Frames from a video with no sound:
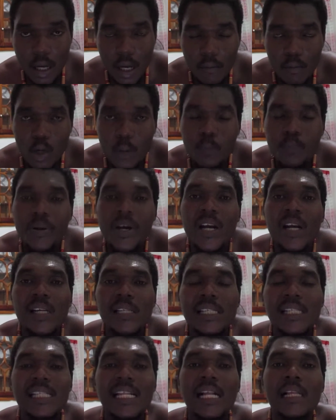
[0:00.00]
but
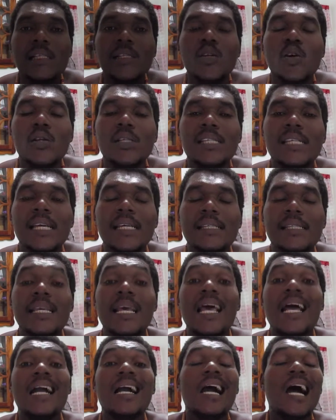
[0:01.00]
personal
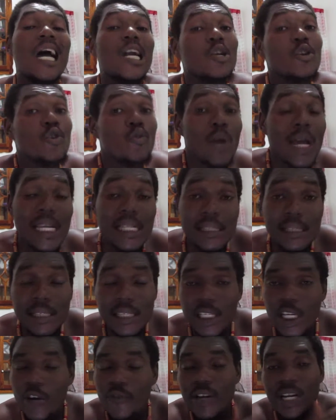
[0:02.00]
success, congruence
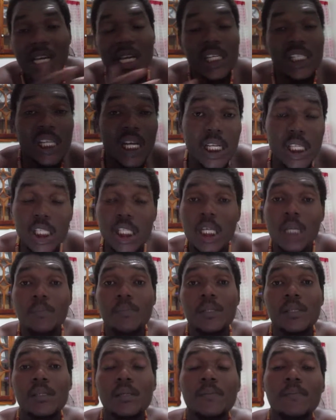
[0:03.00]
in your
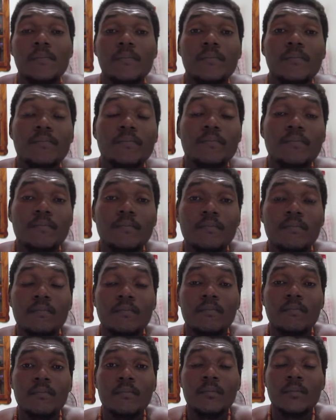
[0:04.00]
relationships,
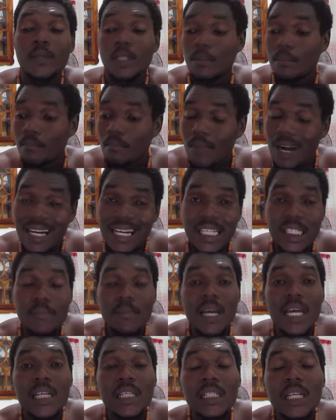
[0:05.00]

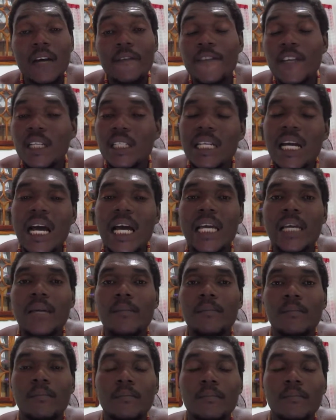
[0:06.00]
management of your time,